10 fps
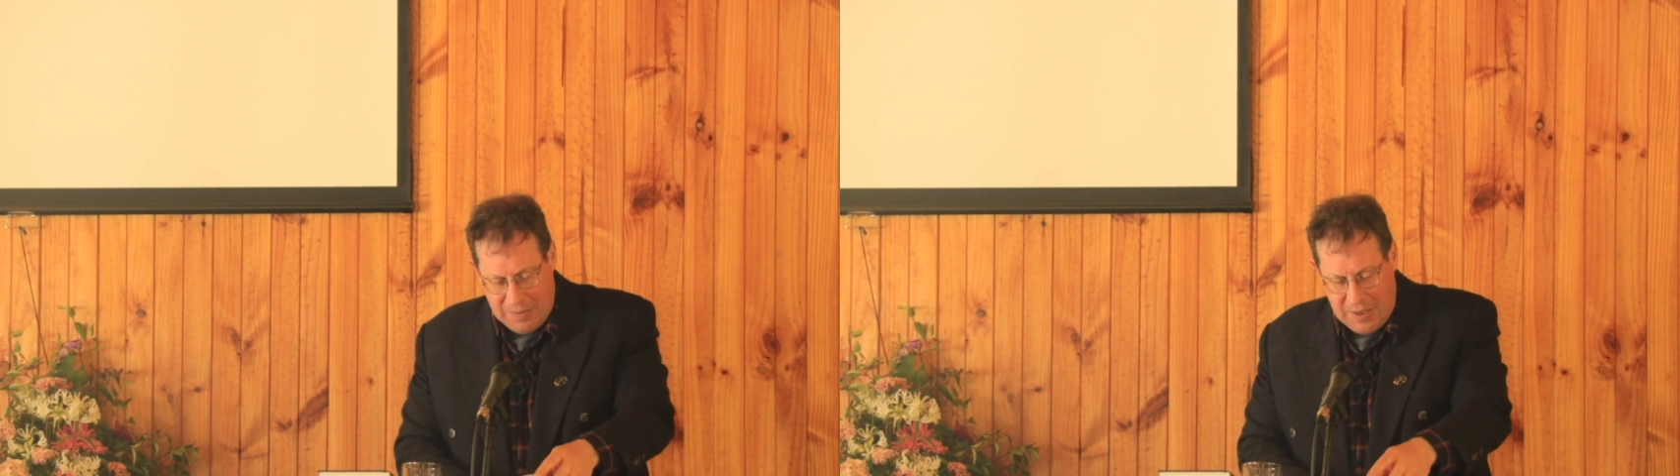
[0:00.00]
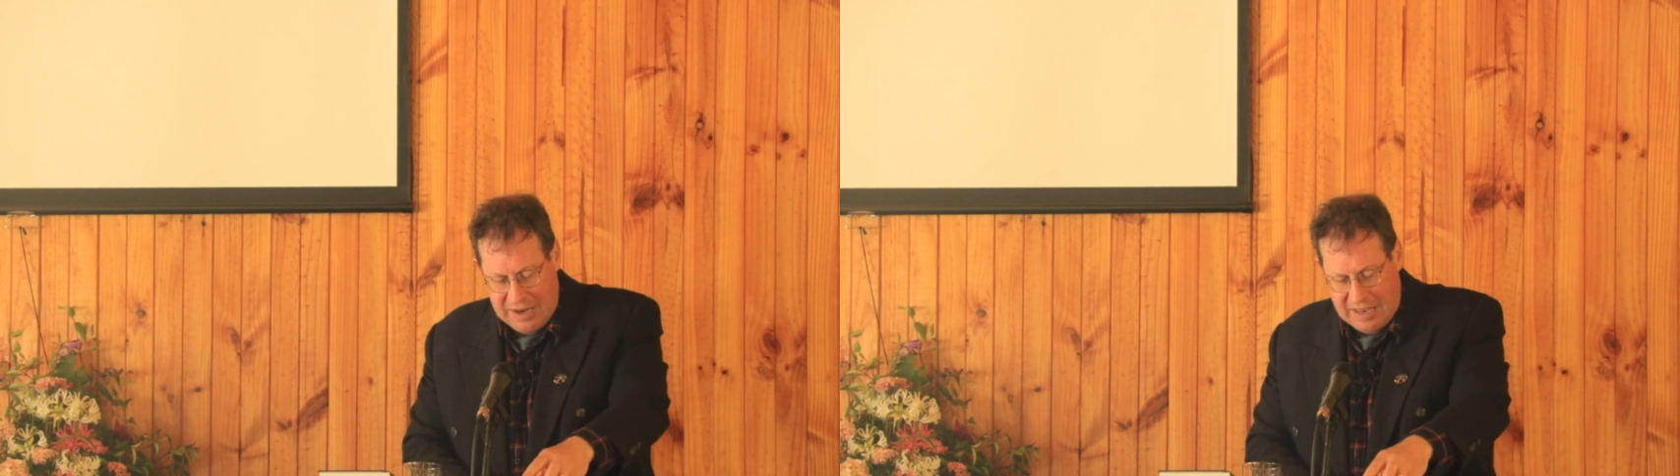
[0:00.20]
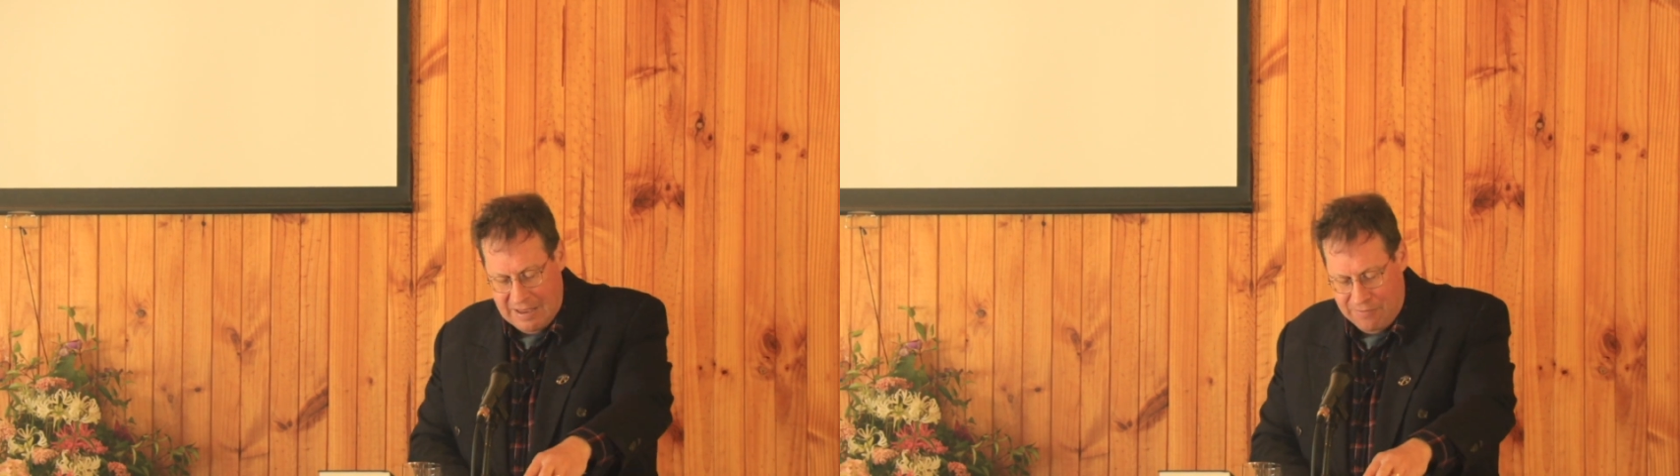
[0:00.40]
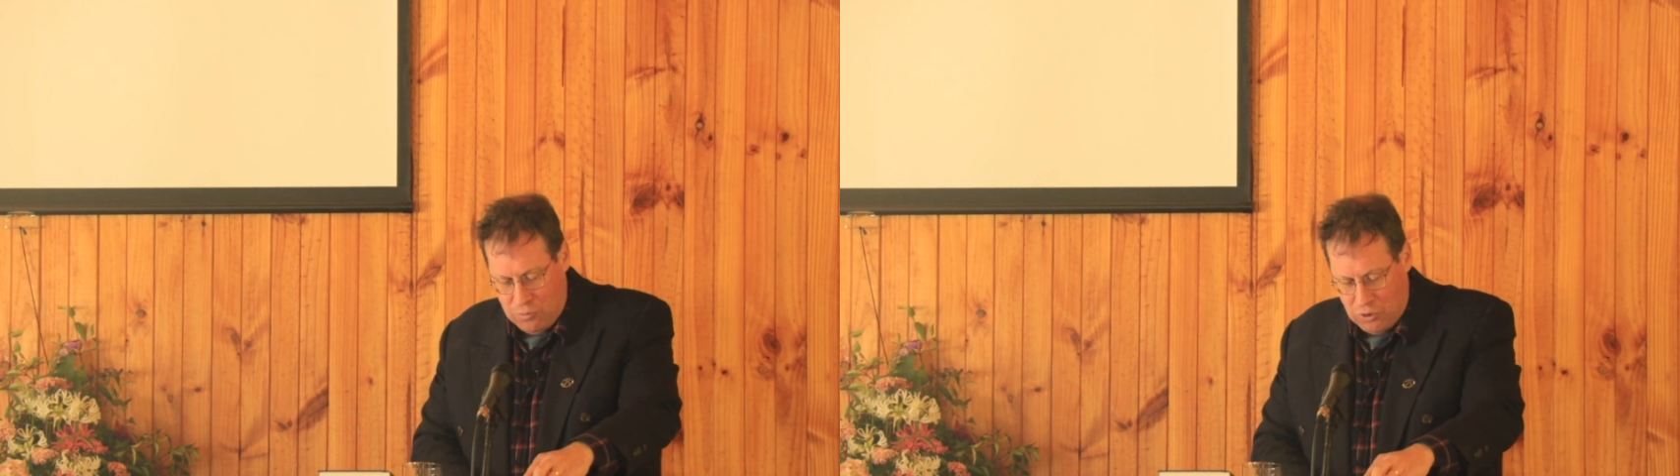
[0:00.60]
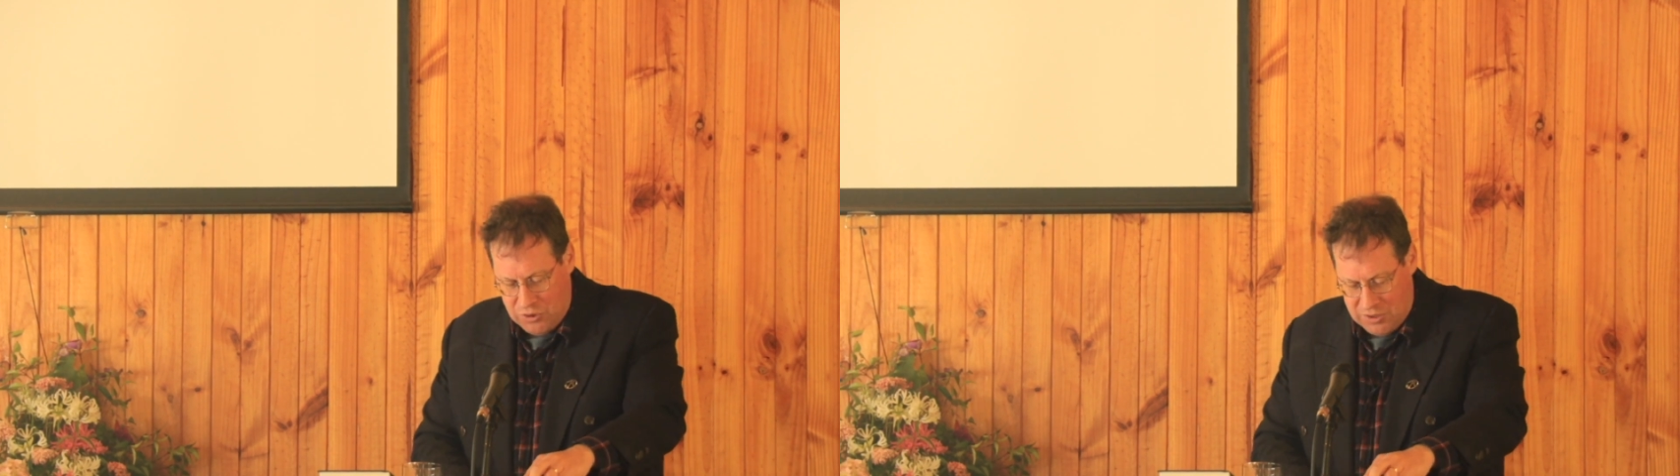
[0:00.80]
than he ever
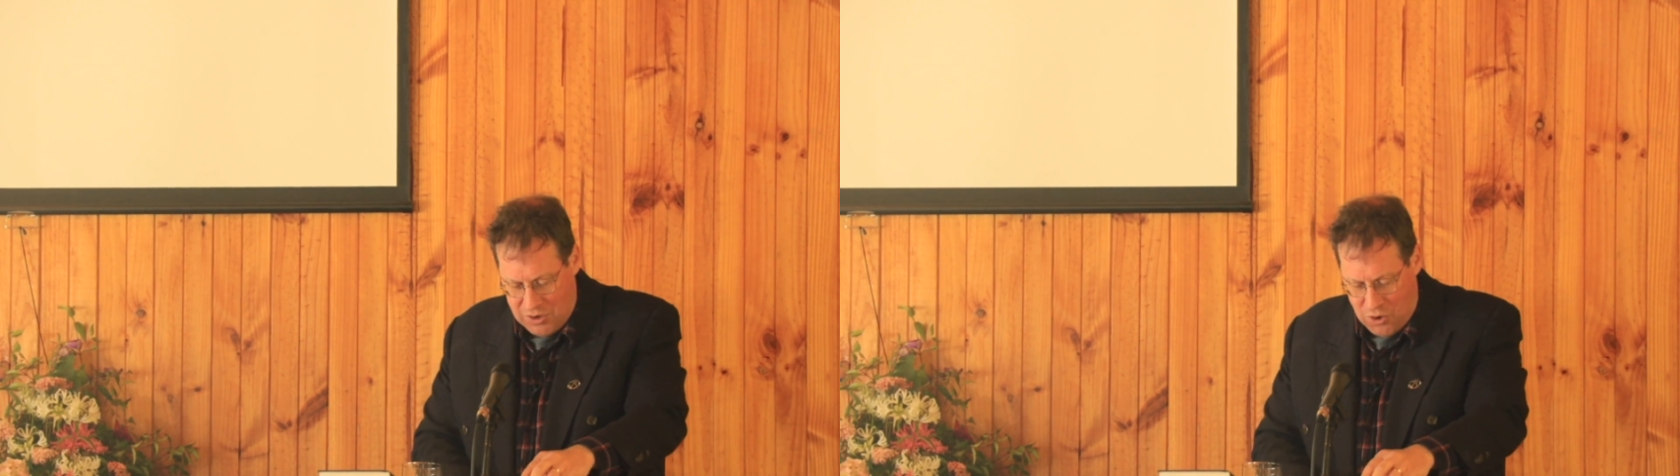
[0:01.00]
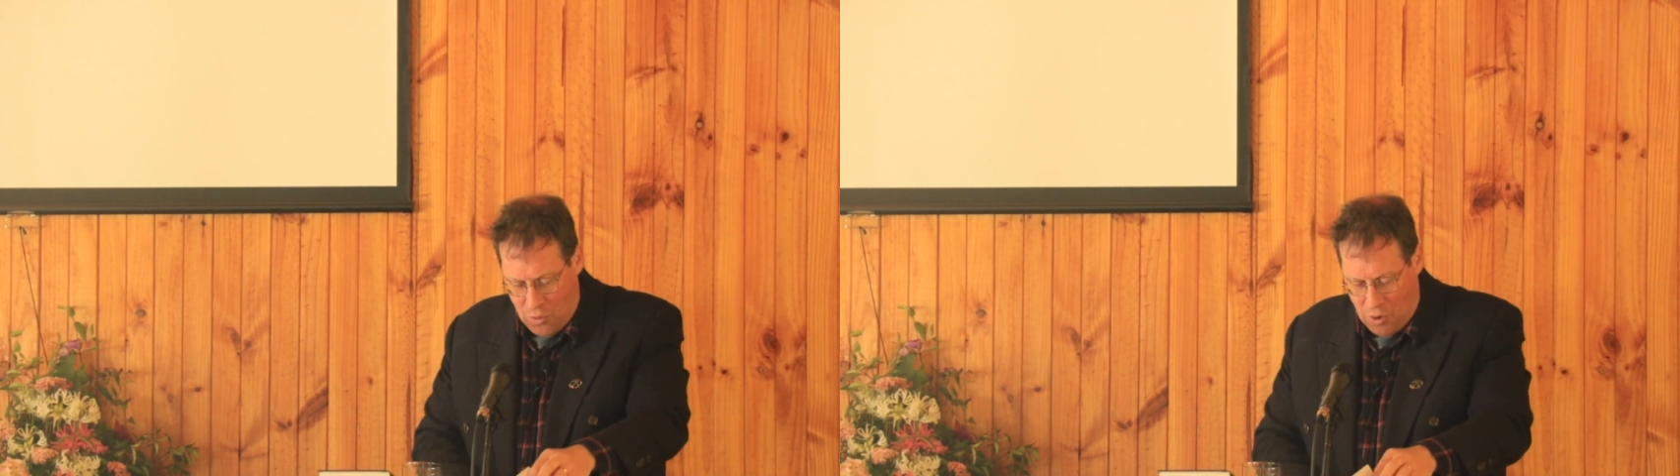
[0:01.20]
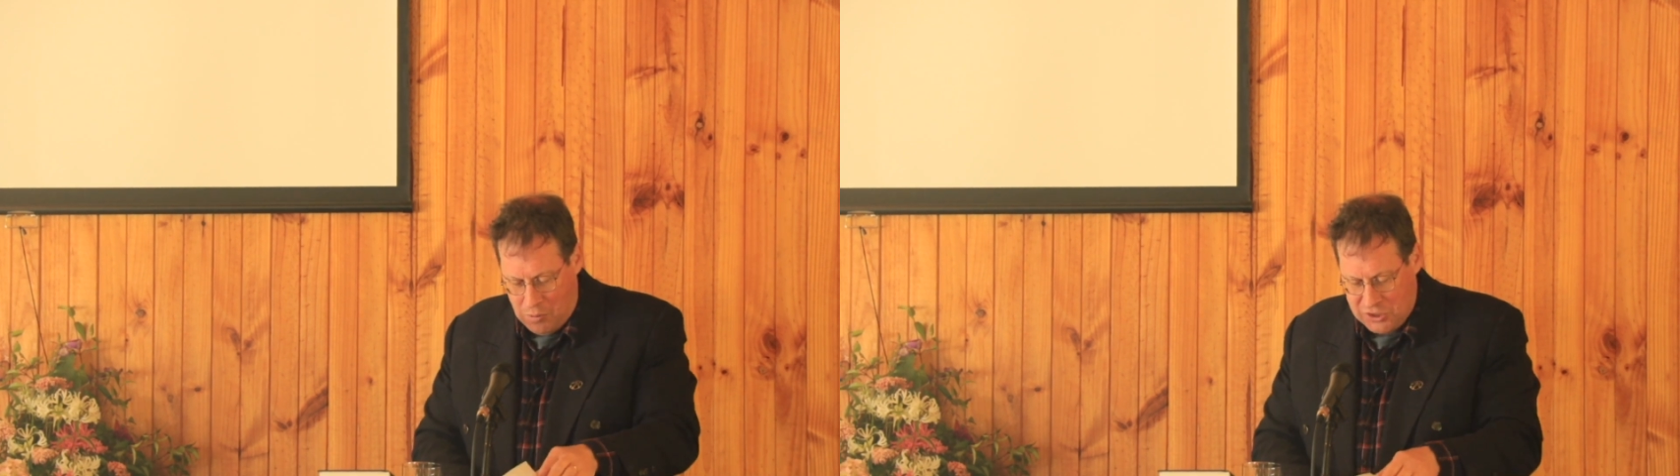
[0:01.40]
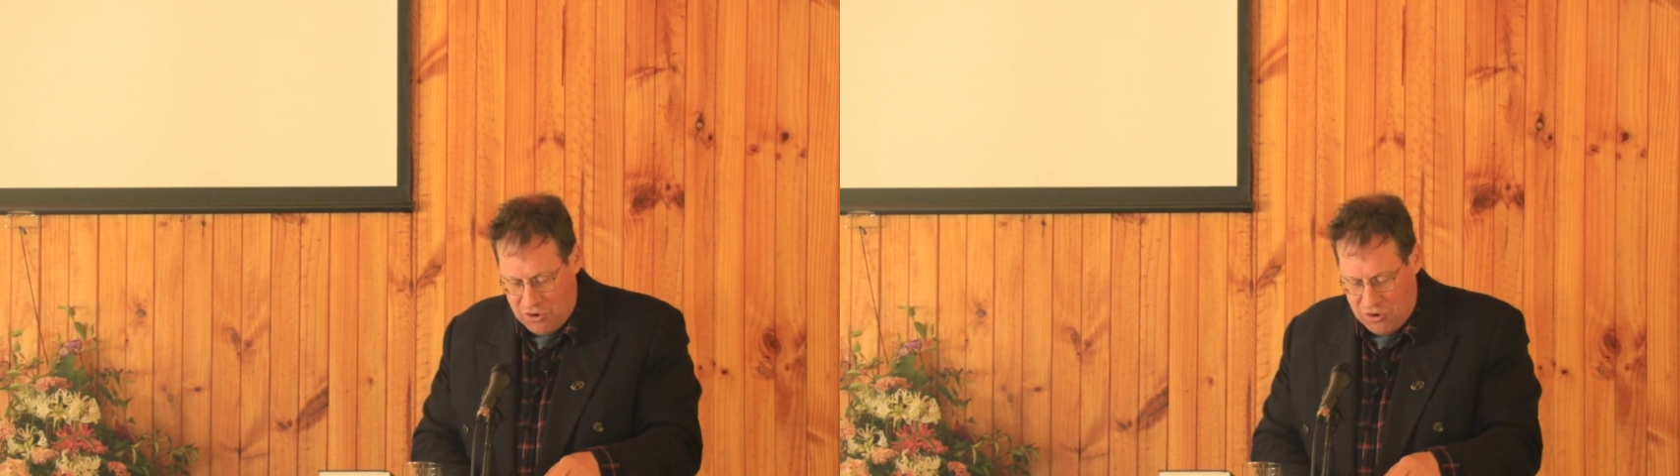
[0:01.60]
would while we're